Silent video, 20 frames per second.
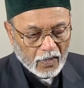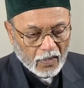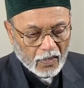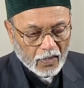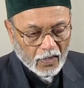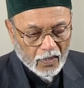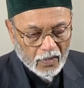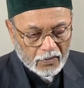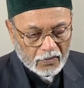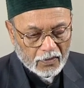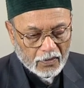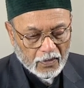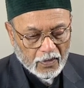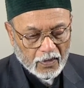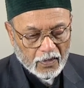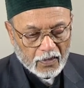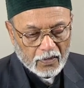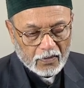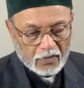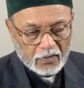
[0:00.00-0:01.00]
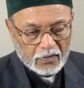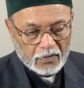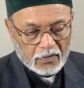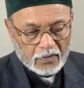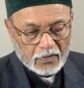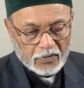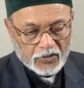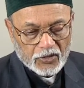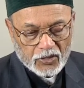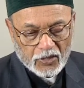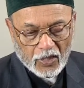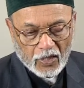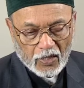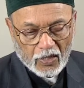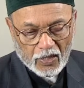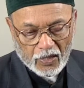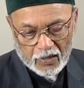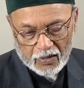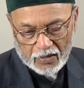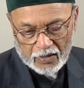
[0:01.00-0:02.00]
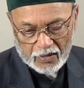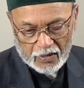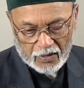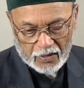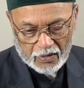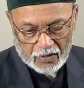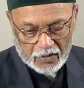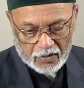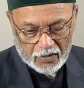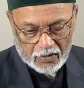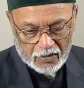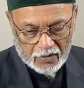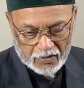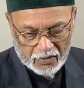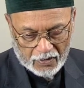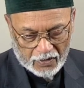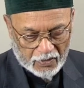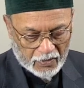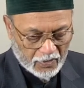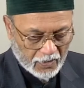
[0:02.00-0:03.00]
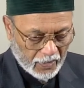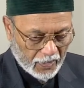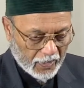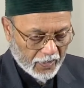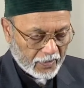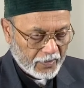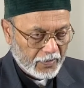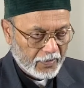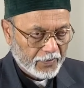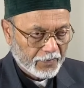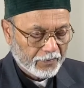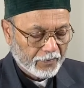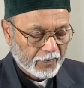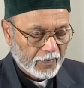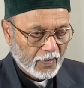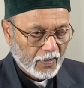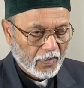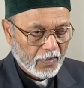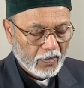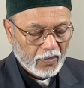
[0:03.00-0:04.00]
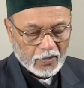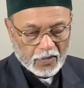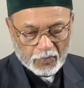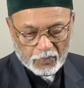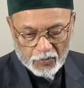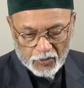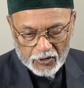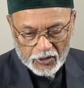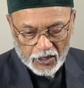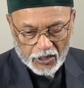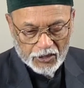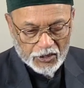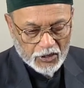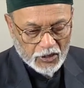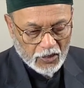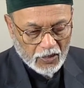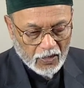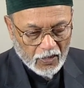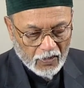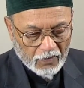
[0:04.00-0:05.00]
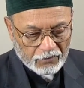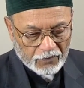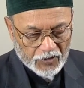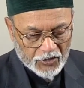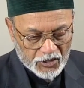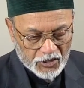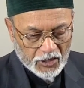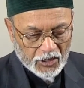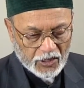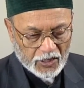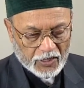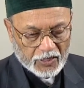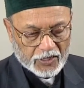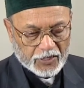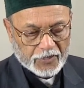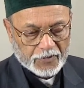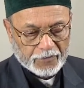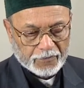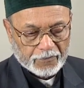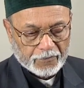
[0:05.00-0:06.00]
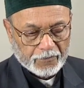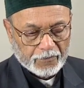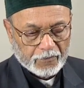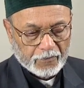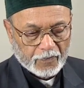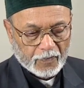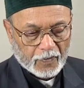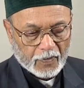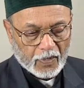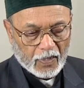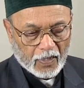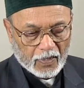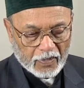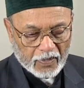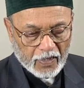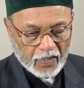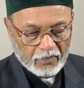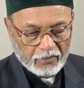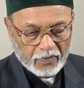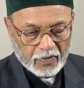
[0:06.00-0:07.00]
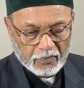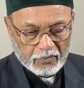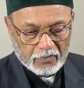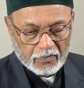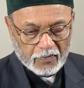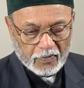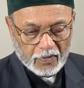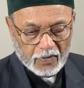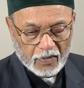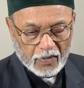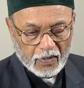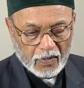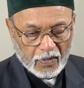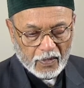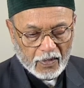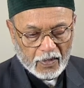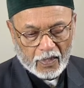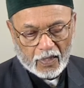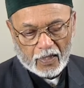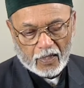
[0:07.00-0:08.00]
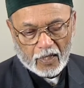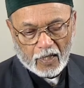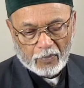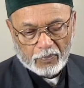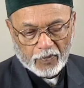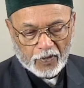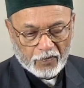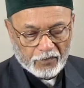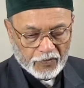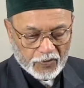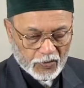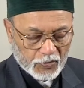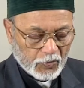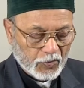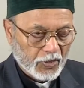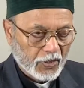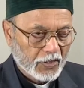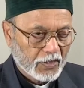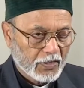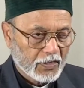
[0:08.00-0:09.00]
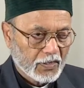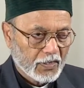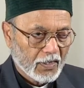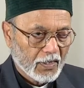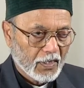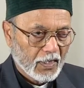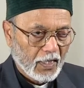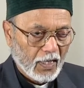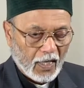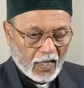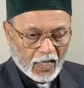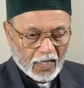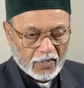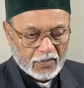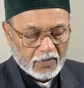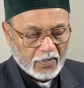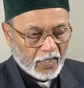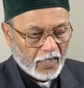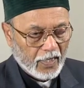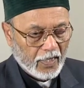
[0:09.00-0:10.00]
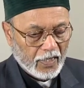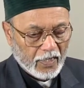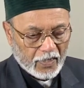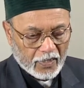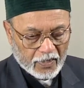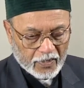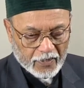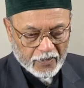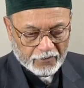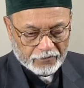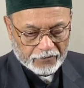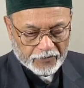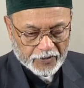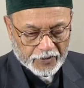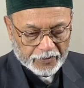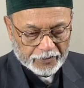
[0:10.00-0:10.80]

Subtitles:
Attar saw in the young lad the potential of a genius and gave him a copy of his works as a gift.